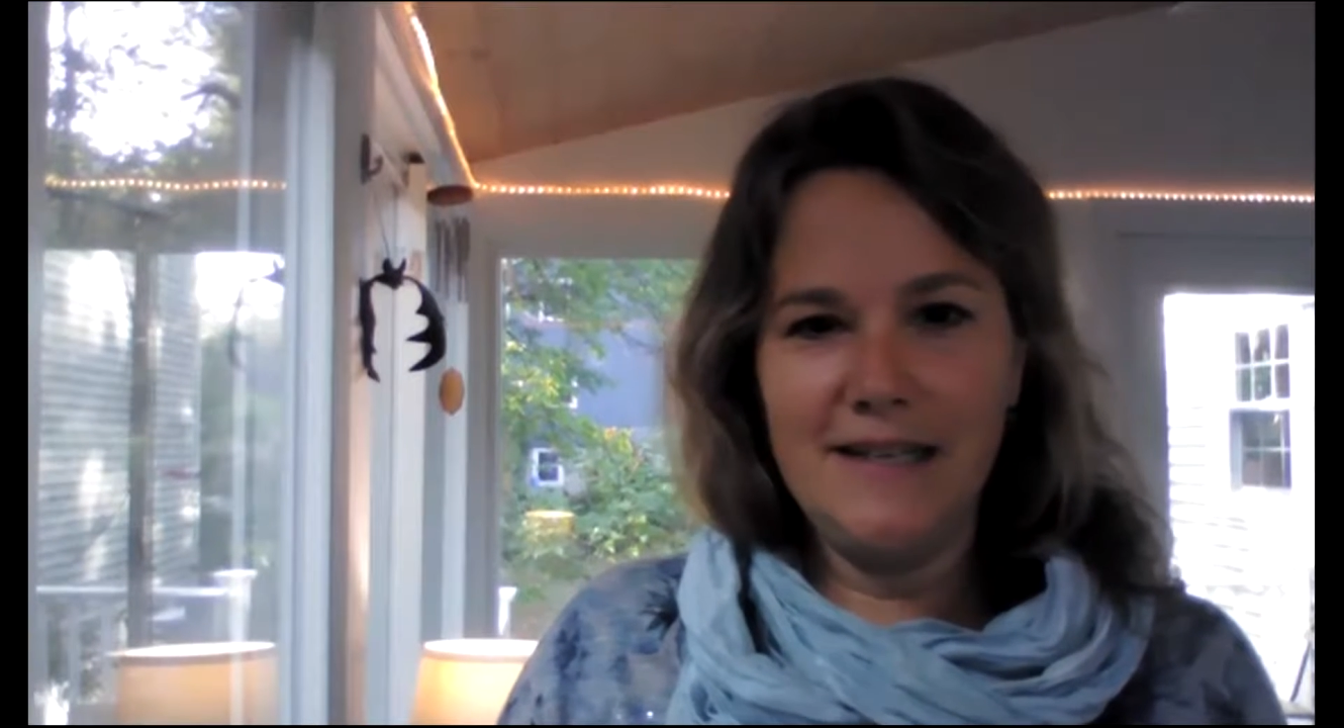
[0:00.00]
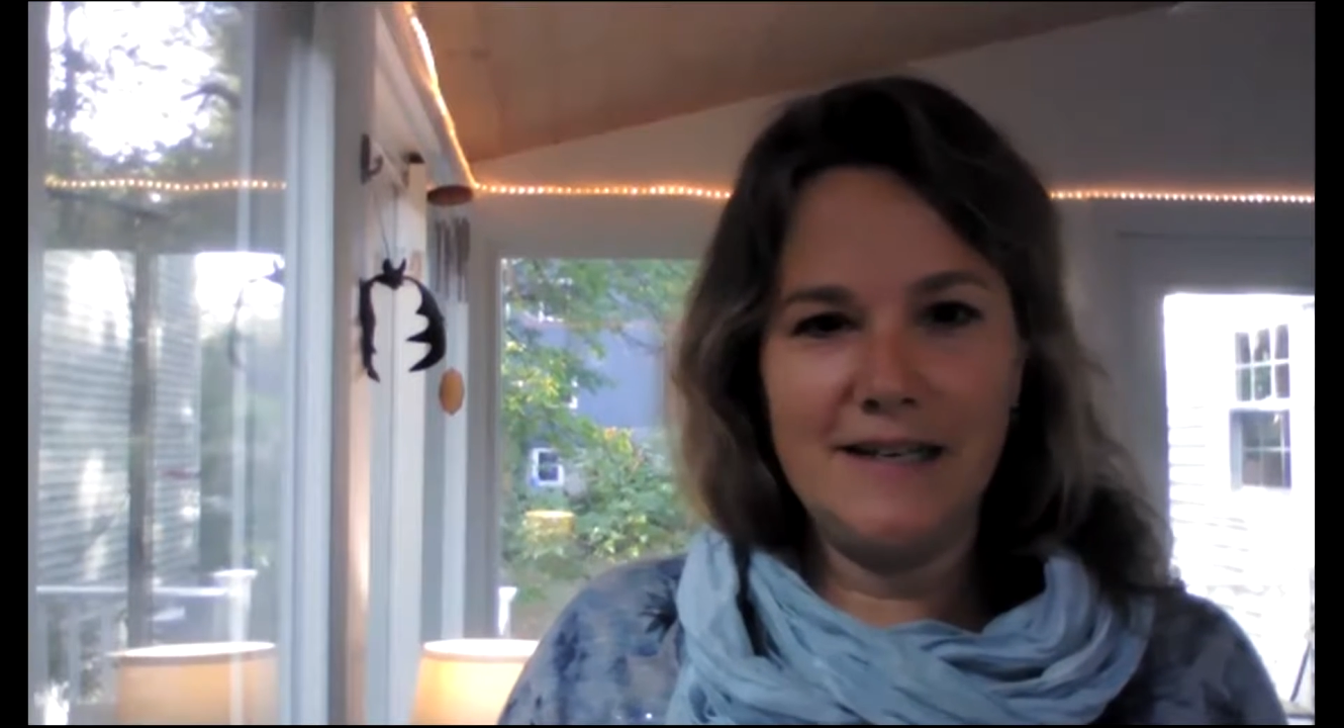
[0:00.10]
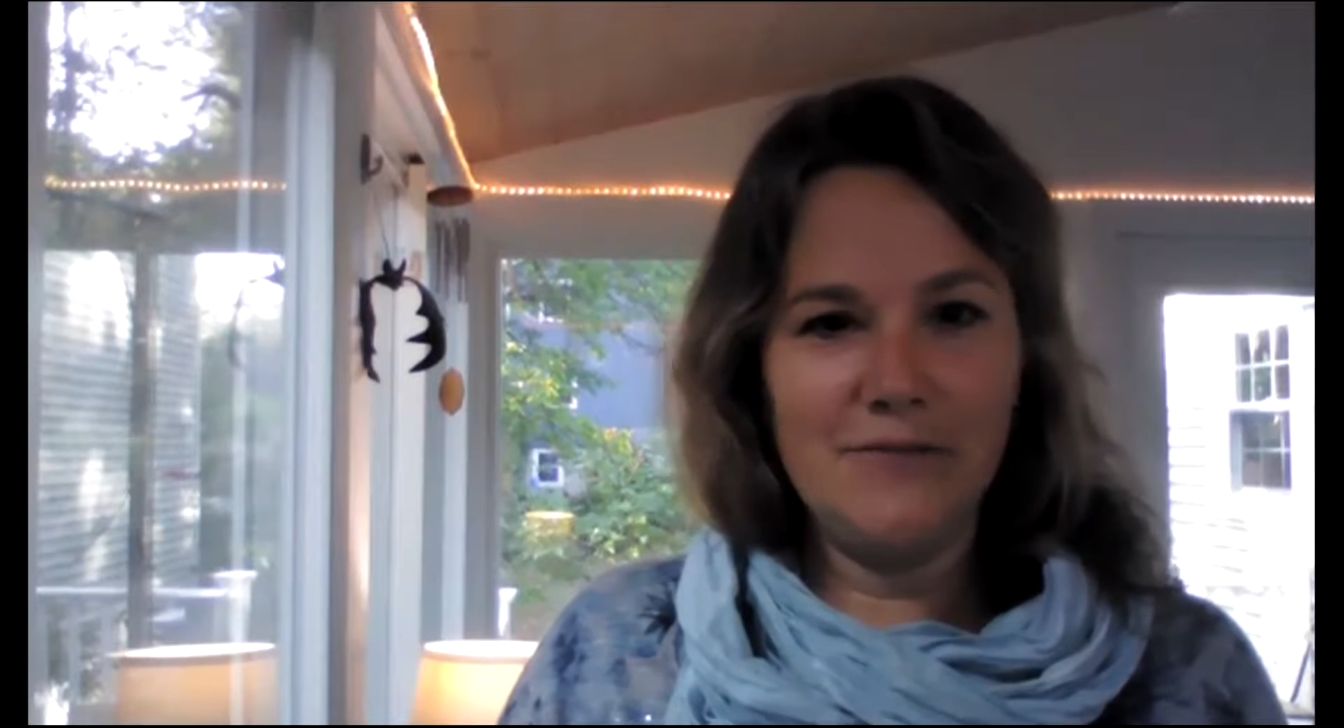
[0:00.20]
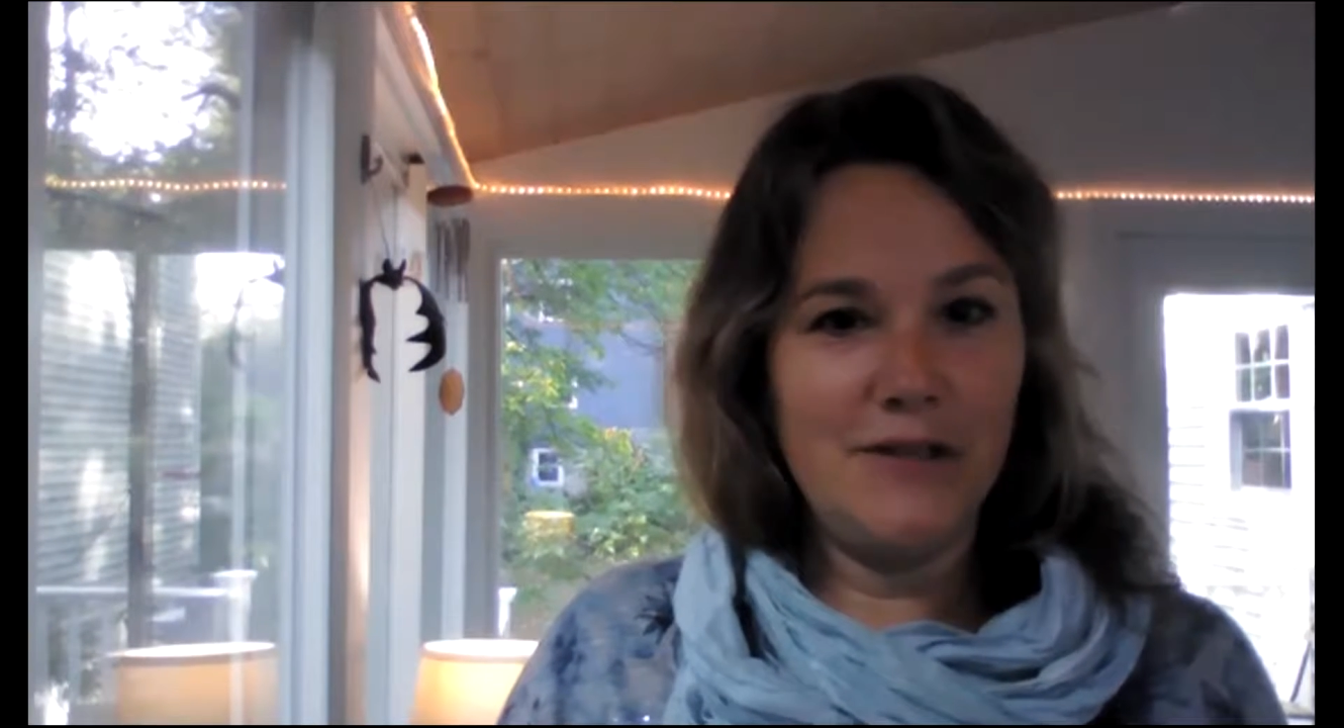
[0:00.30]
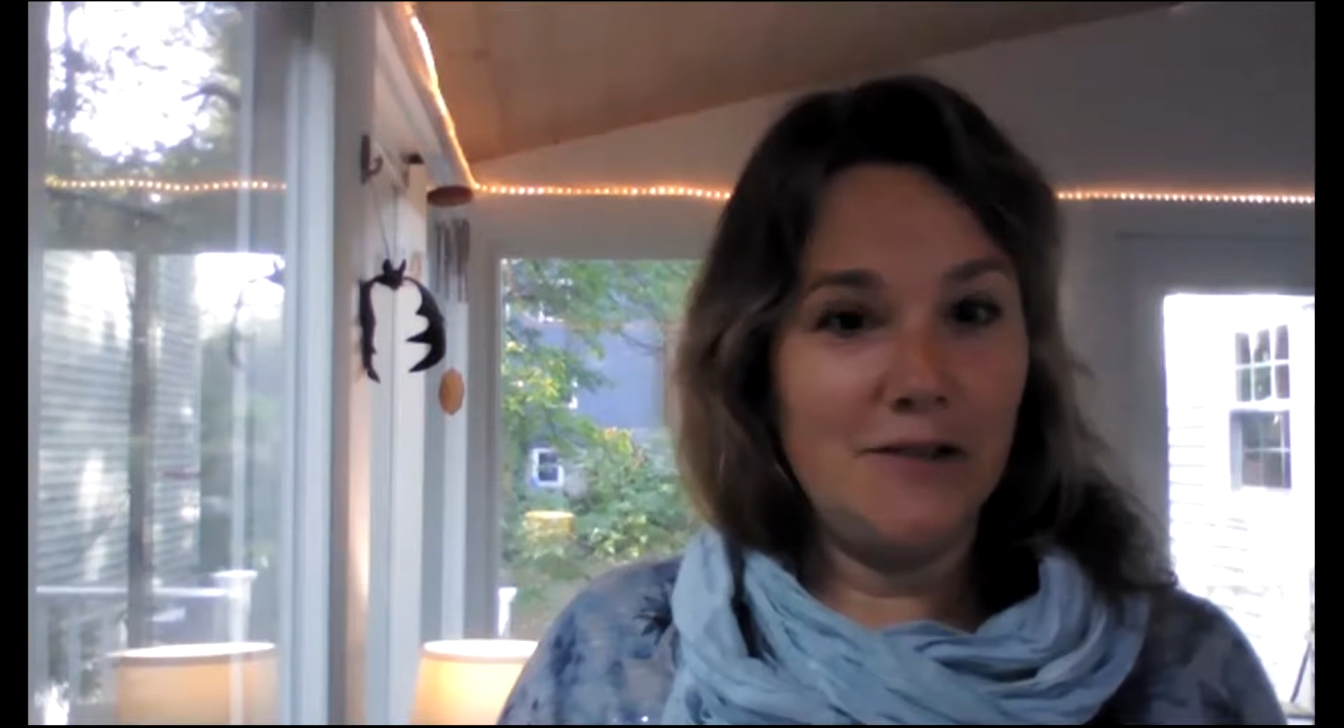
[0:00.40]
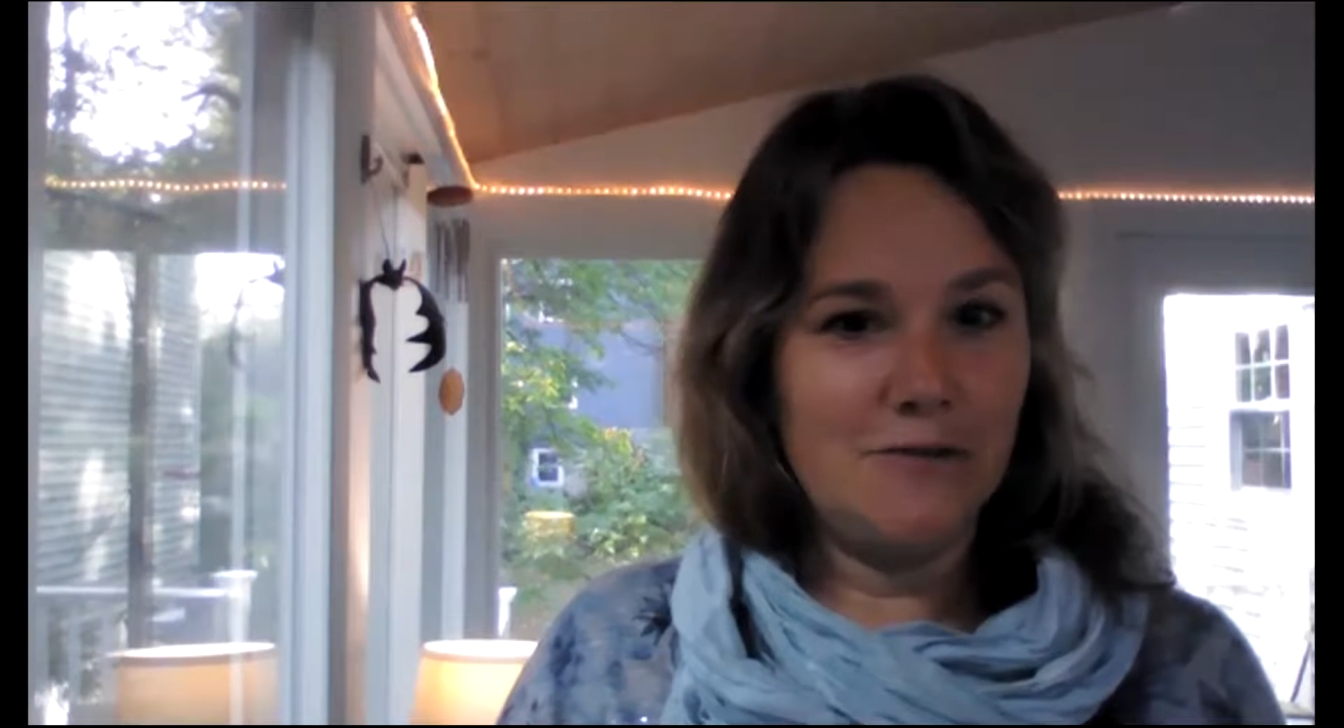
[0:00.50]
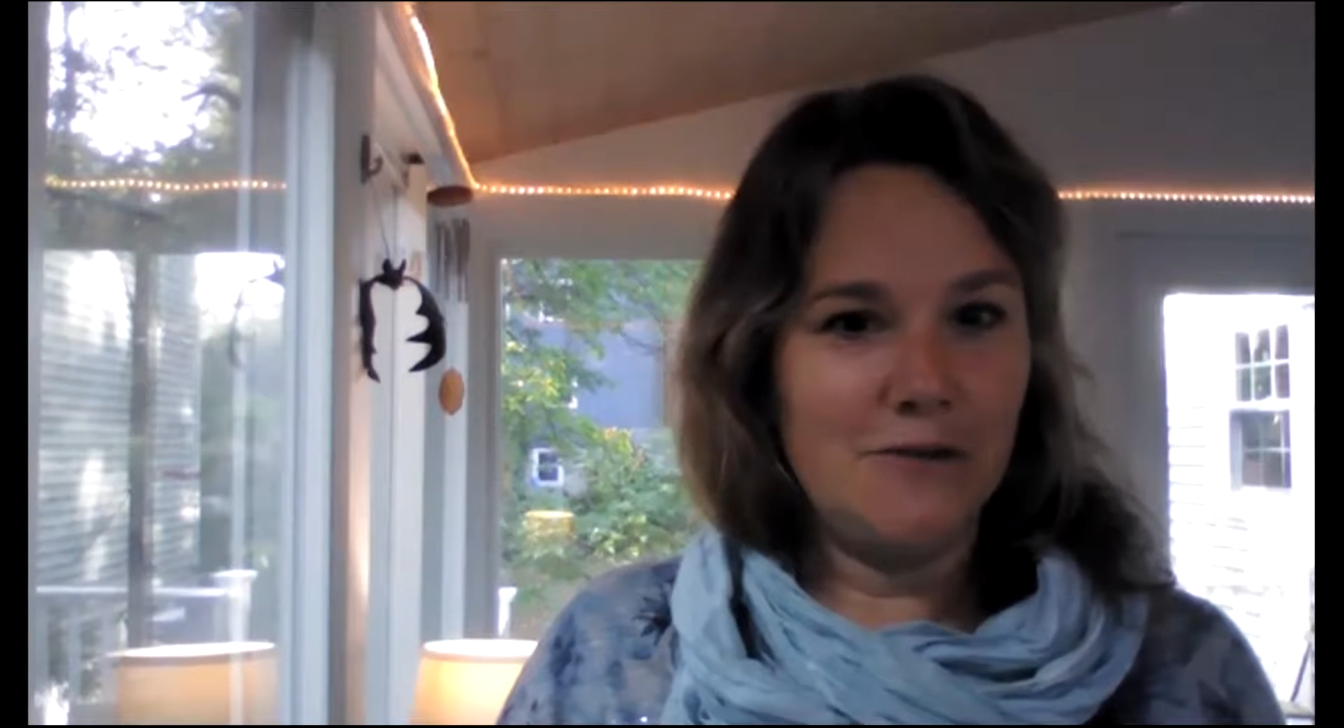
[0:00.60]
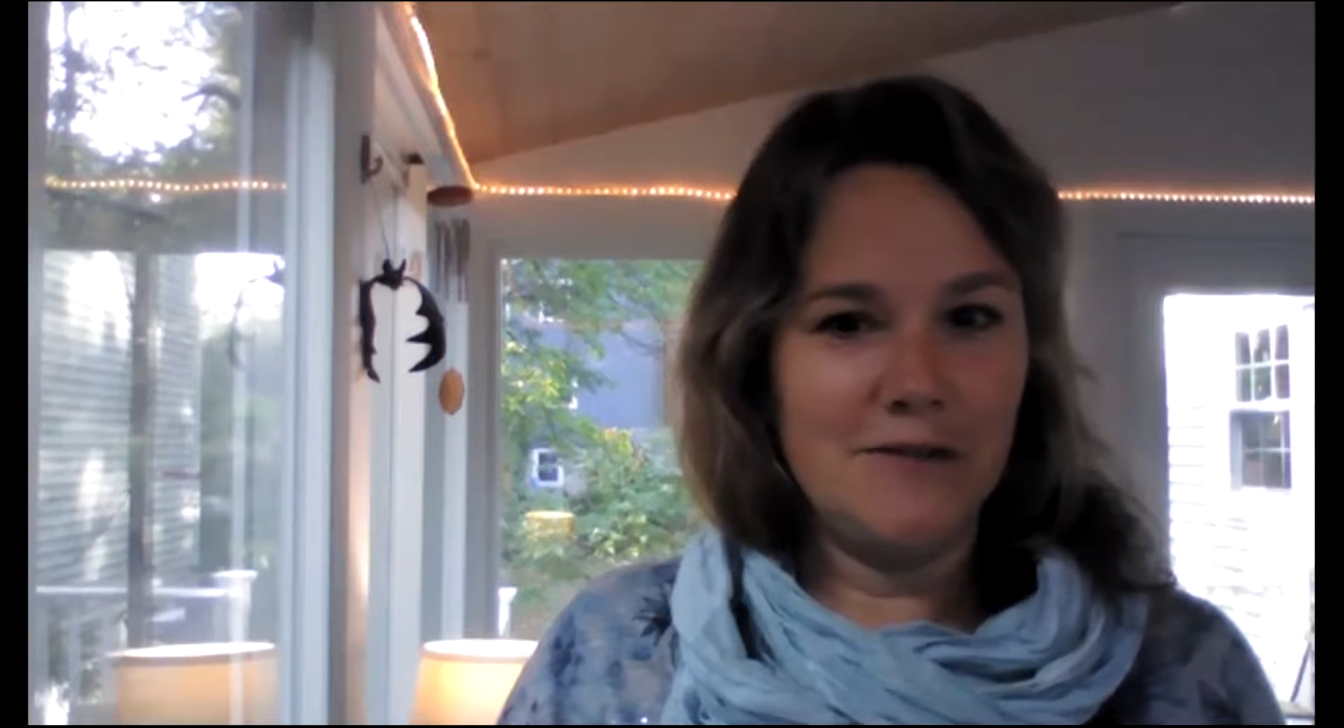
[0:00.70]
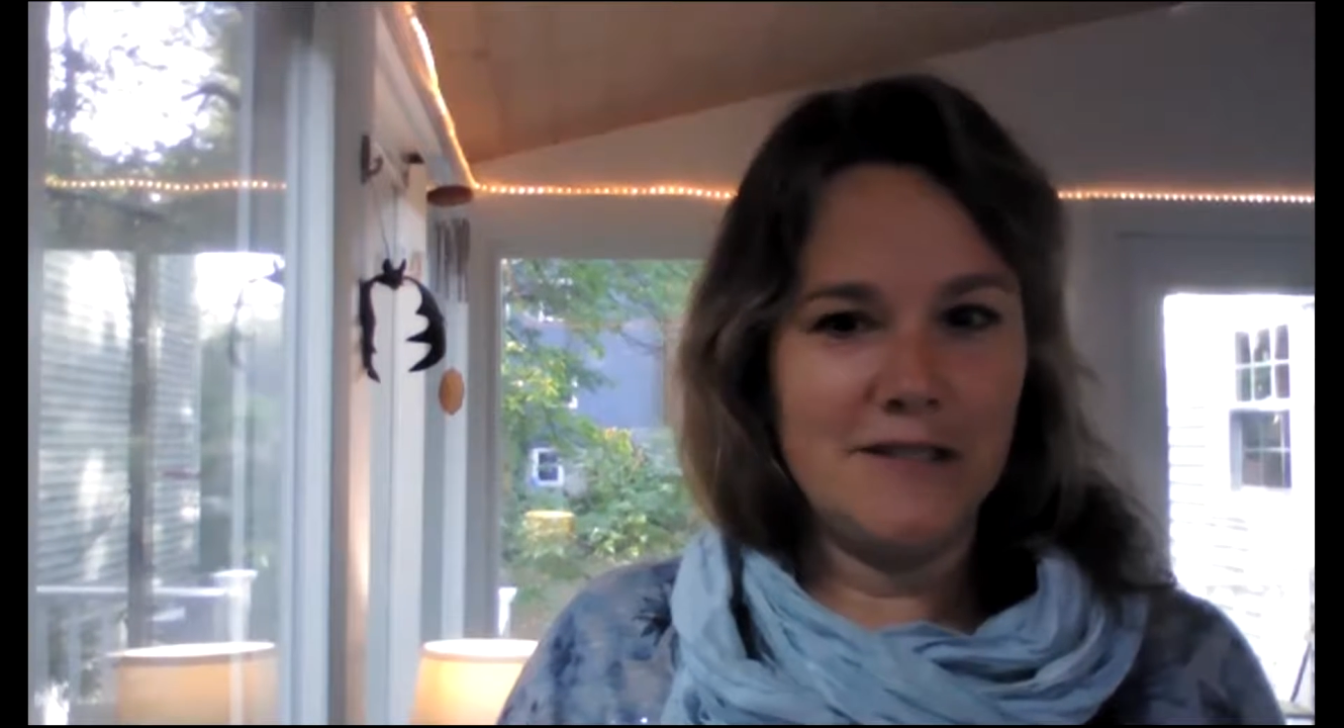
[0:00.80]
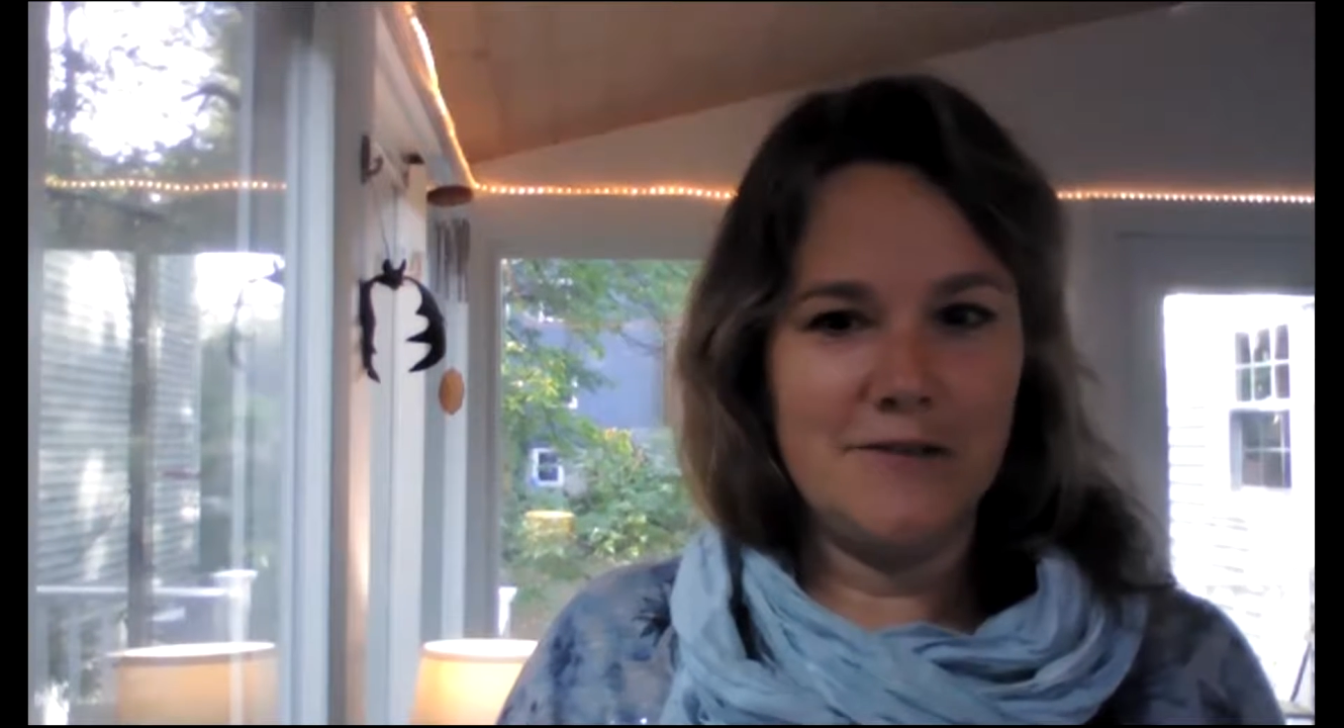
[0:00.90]
and we look
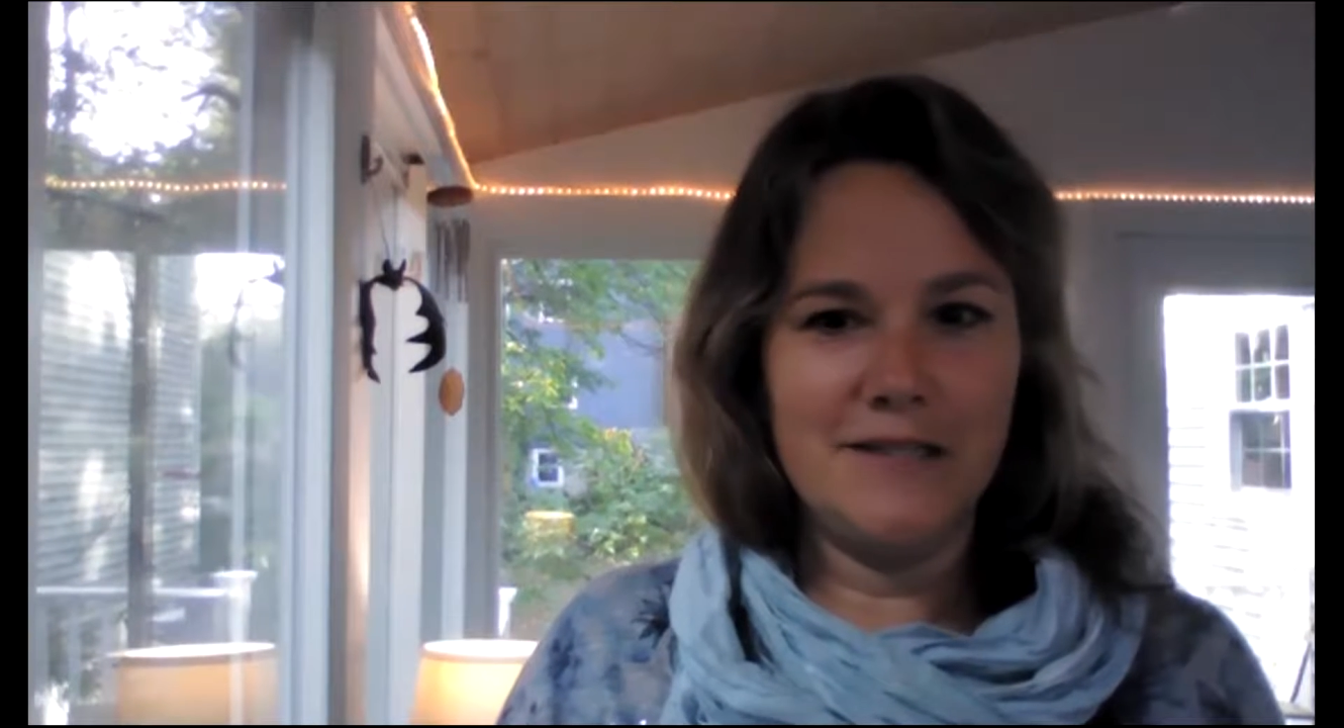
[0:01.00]
forward to